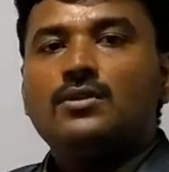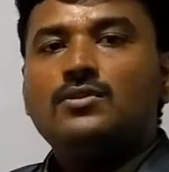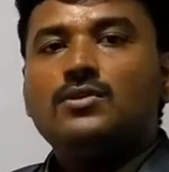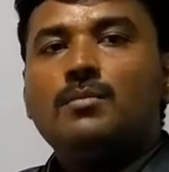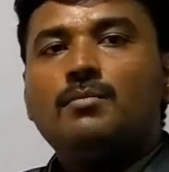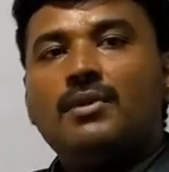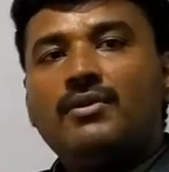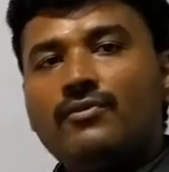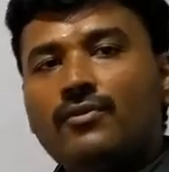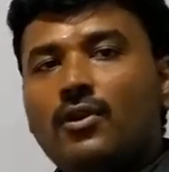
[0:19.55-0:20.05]

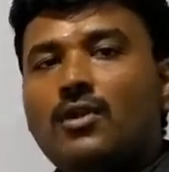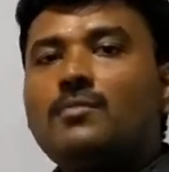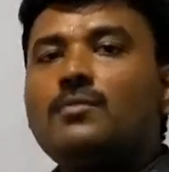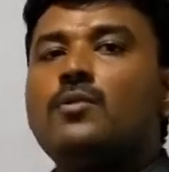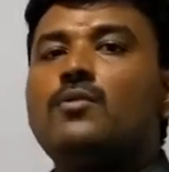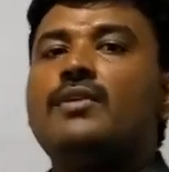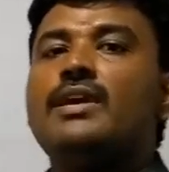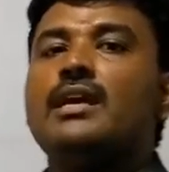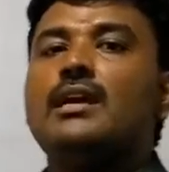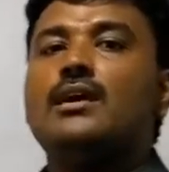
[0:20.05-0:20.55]
So before
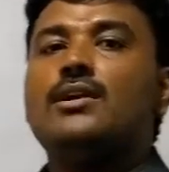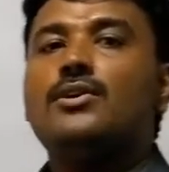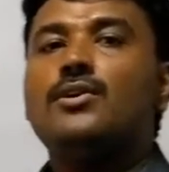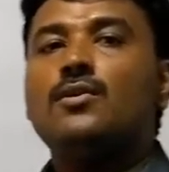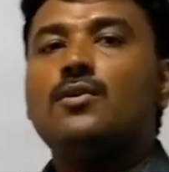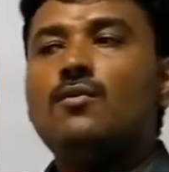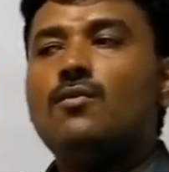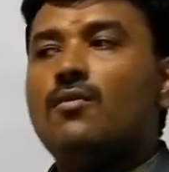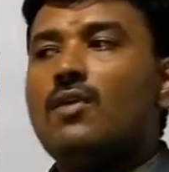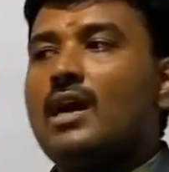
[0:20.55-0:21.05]
moving on
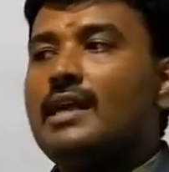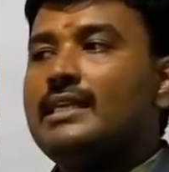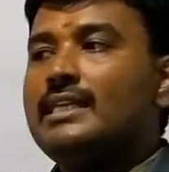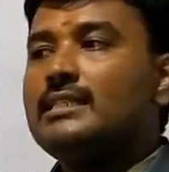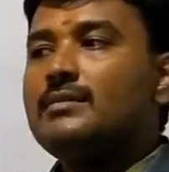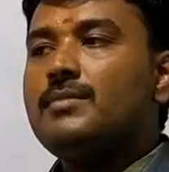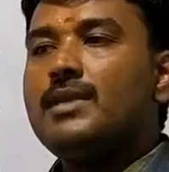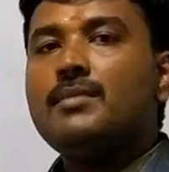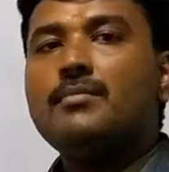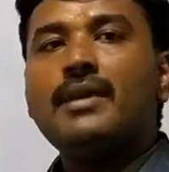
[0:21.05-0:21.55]
to what
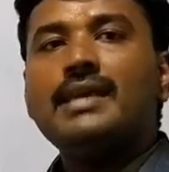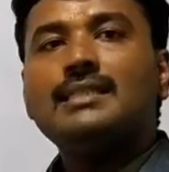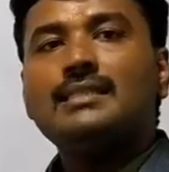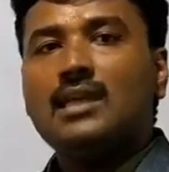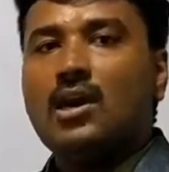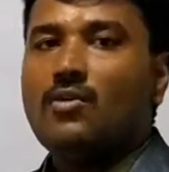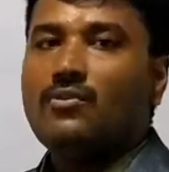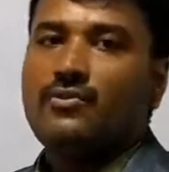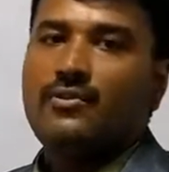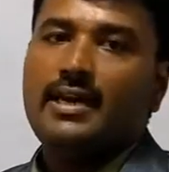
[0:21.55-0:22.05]
is meant by
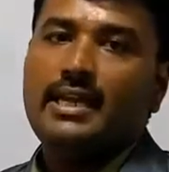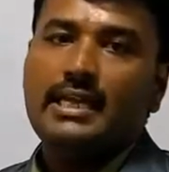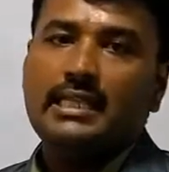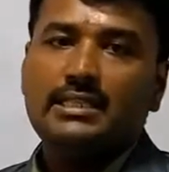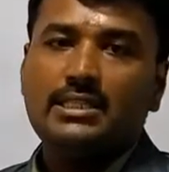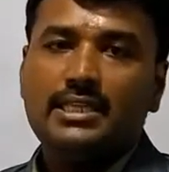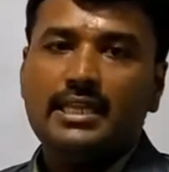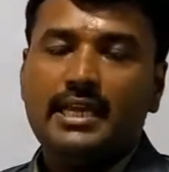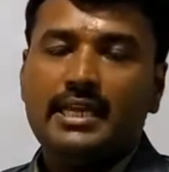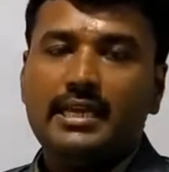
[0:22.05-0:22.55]
software
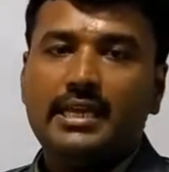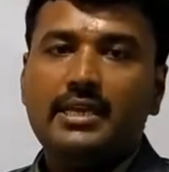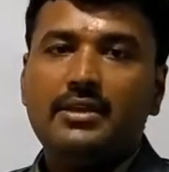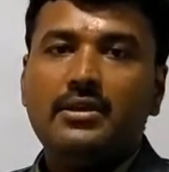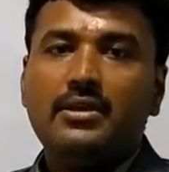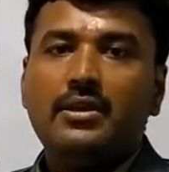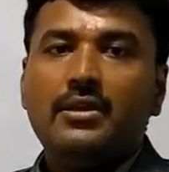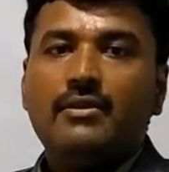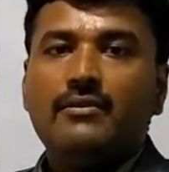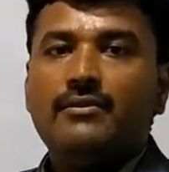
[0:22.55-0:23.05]
engineering,
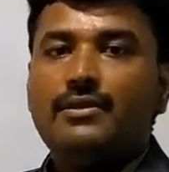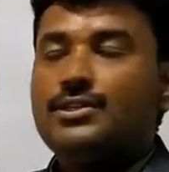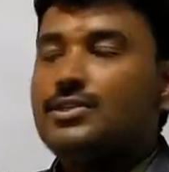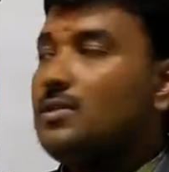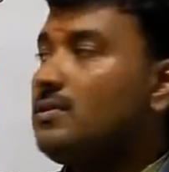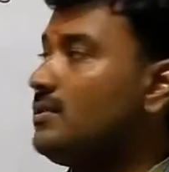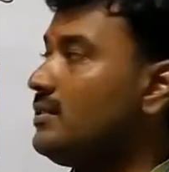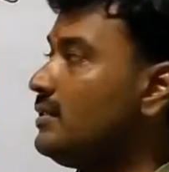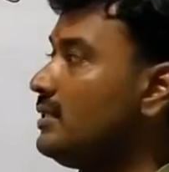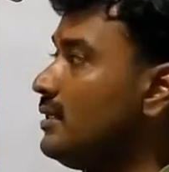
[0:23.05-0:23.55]
we
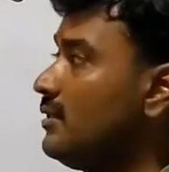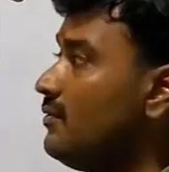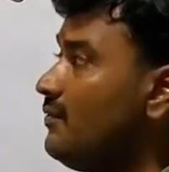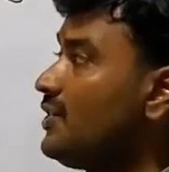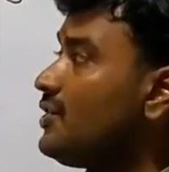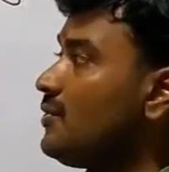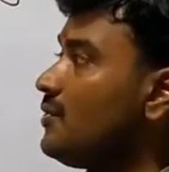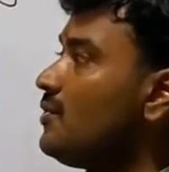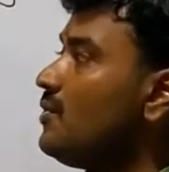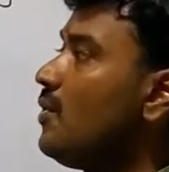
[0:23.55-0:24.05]

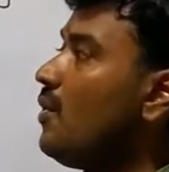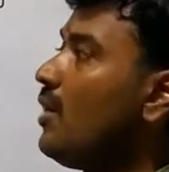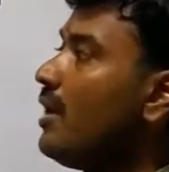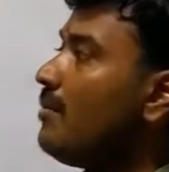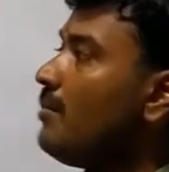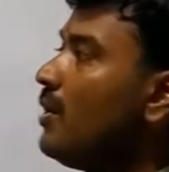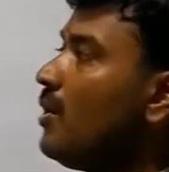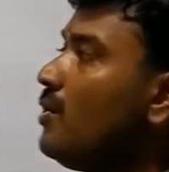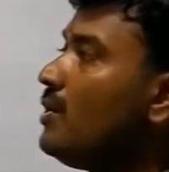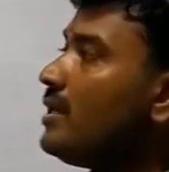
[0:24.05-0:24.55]
should know
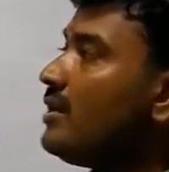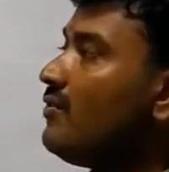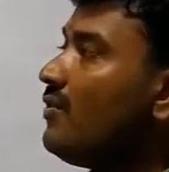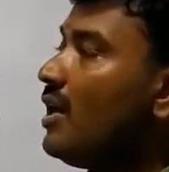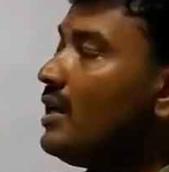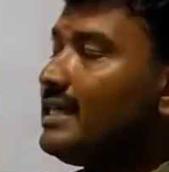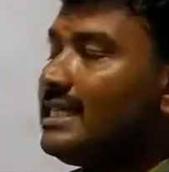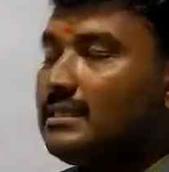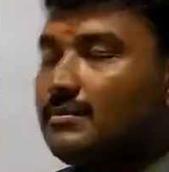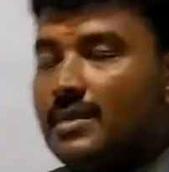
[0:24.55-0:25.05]
about
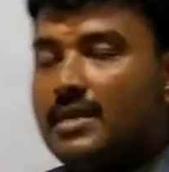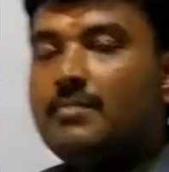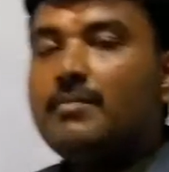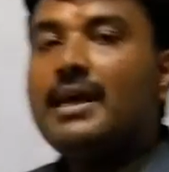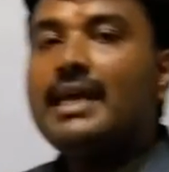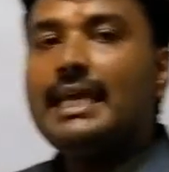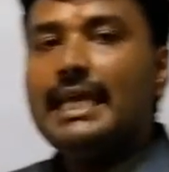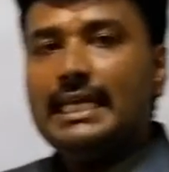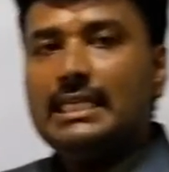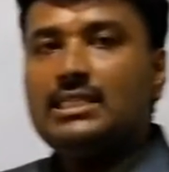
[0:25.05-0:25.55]
what is meant
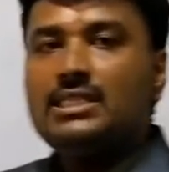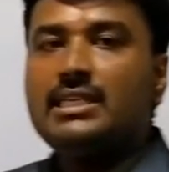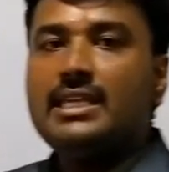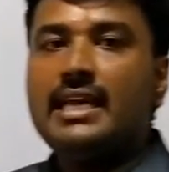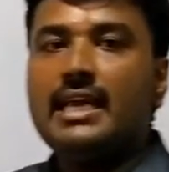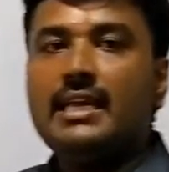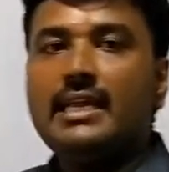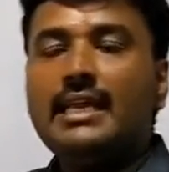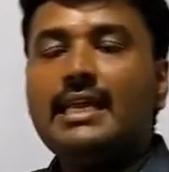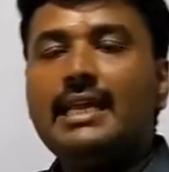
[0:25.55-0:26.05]
by
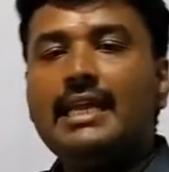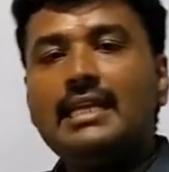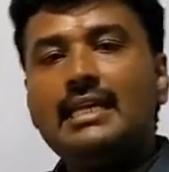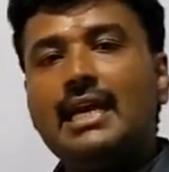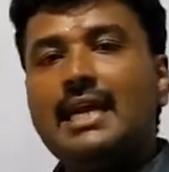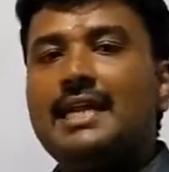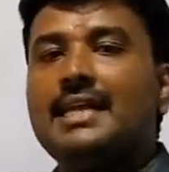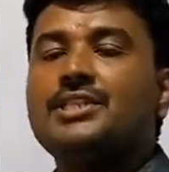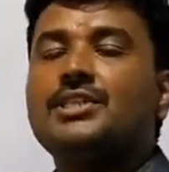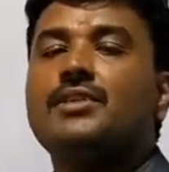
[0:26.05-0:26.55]
engineering
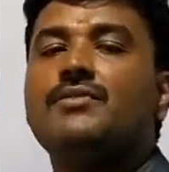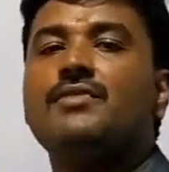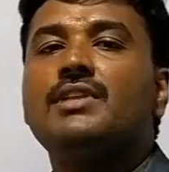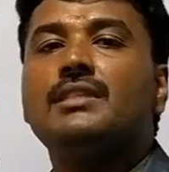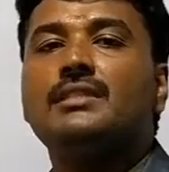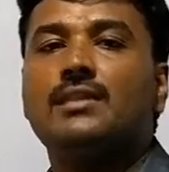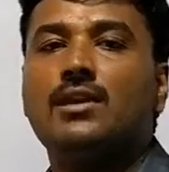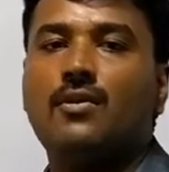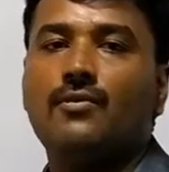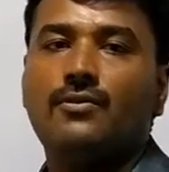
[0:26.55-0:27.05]
in connection
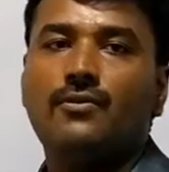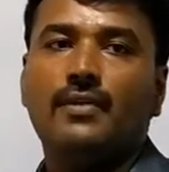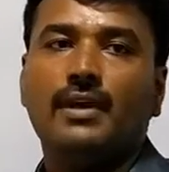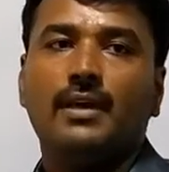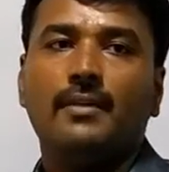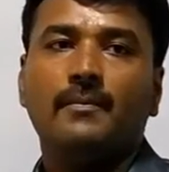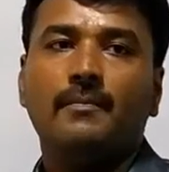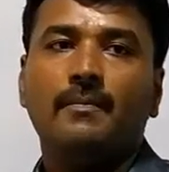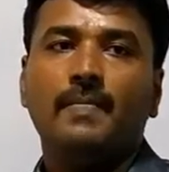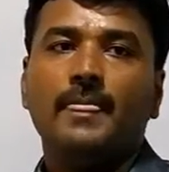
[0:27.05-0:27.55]
with
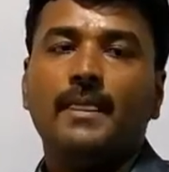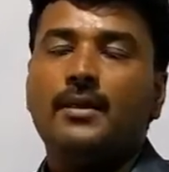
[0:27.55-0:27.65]
software.